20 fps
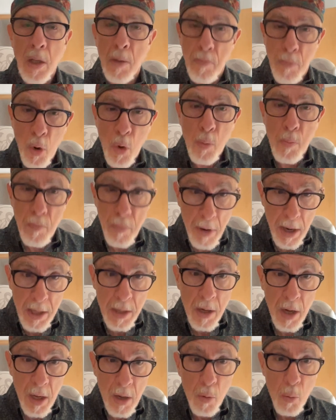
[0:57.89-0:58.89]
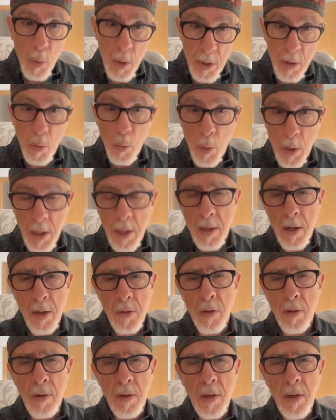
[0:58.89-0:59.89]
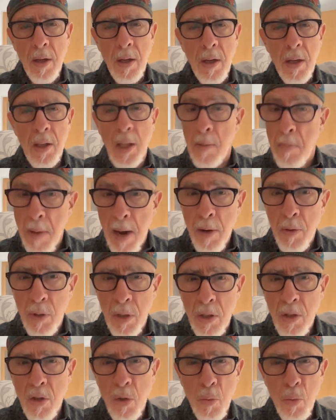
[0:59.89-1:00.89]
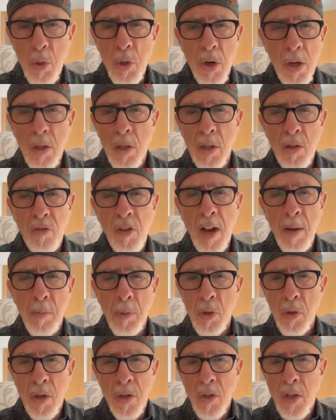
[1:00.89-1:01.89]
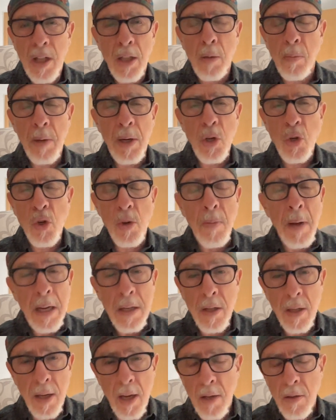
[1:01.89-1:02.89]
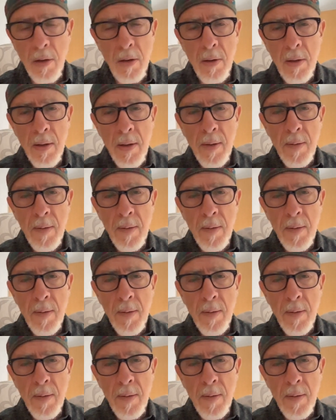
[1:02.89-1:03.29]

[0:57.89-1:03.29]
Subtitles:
They broke bread with one another. They married into each other's families. They celebrated Shabbat together.